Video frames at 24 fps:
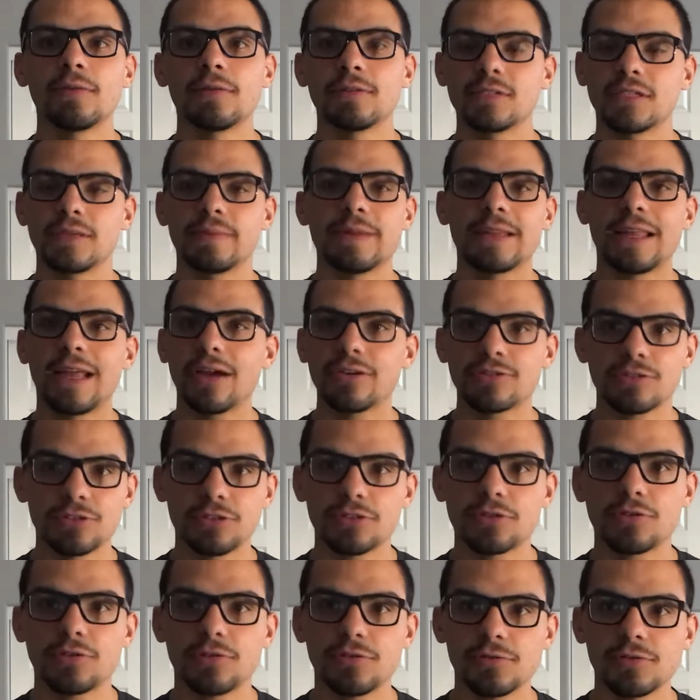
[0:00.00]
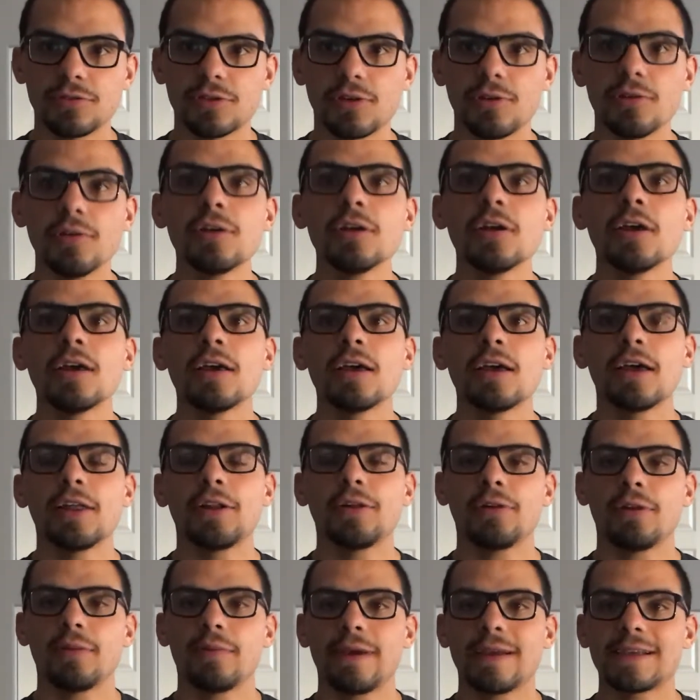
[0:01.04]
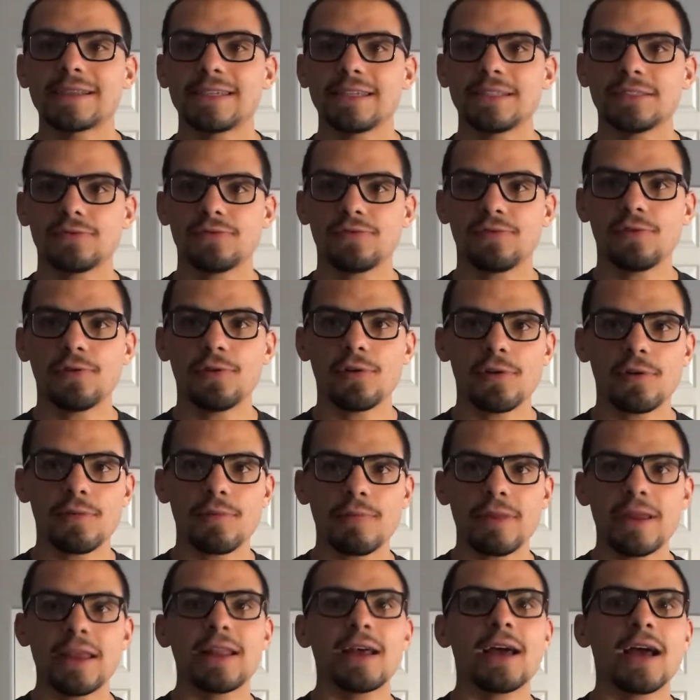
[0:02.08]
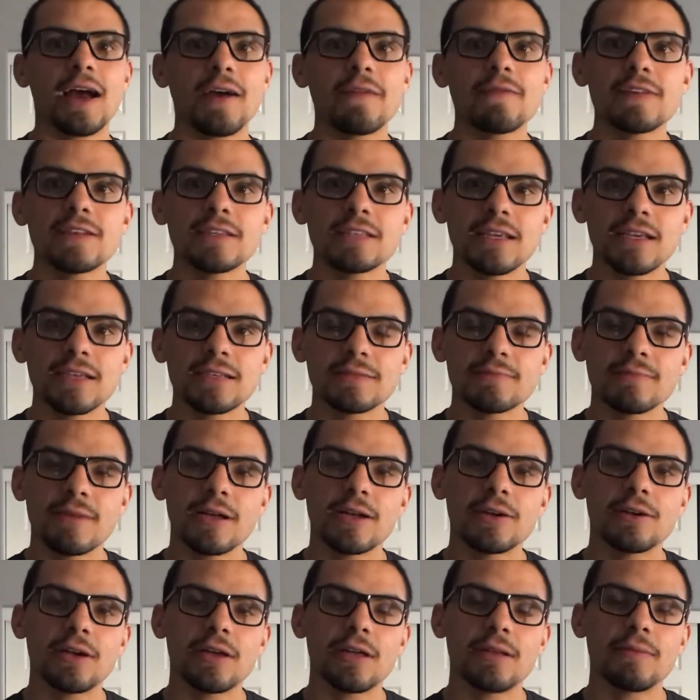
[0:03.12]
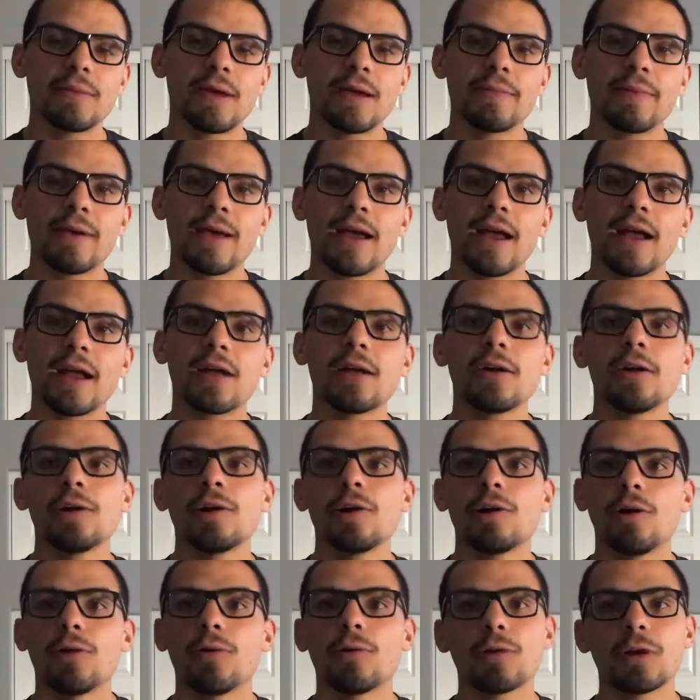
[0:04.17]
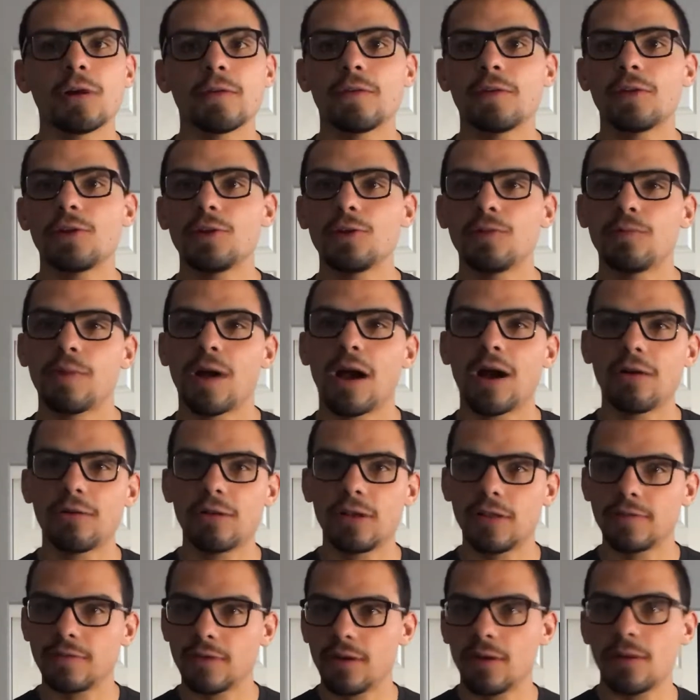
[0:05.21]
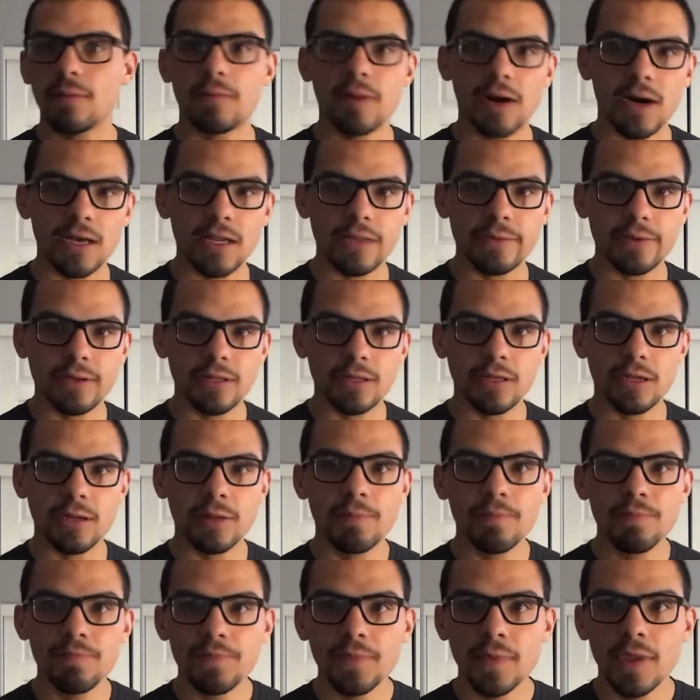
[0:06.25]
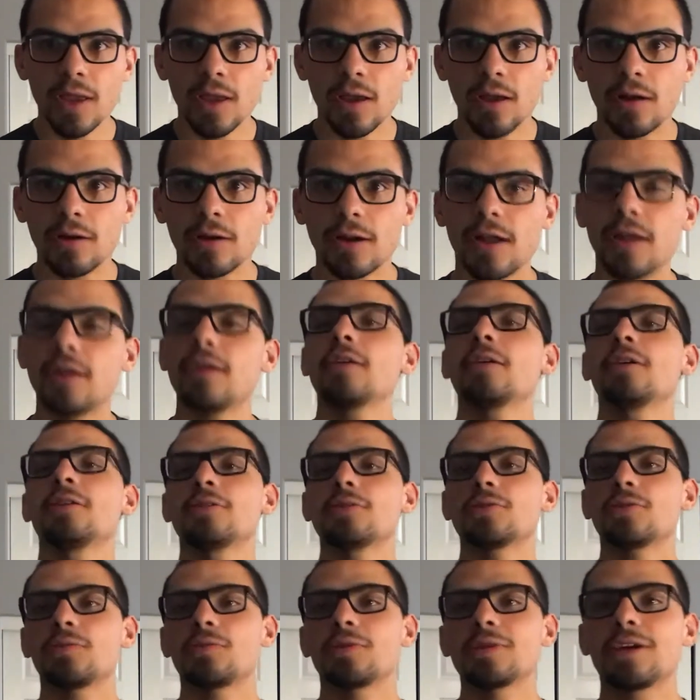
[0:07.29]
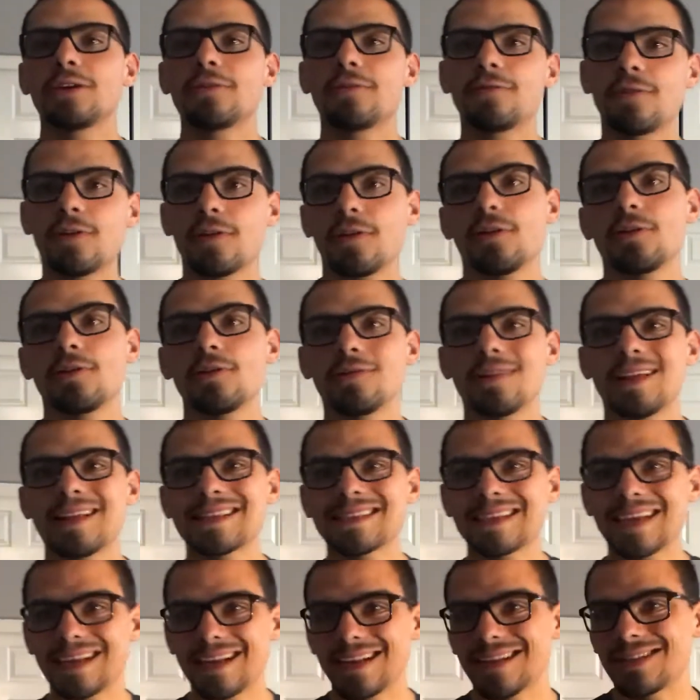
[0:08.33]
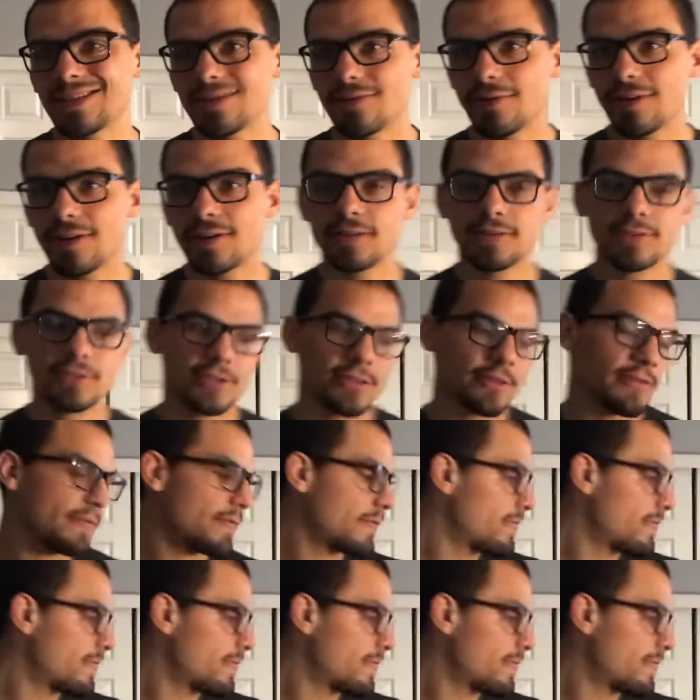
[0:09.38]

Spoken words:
somebody else's goals. So it only makes sense for me to have these things in my bag, or if you do powerlifting and bodybuilding. Okay, so without further ado, let's get into it. So the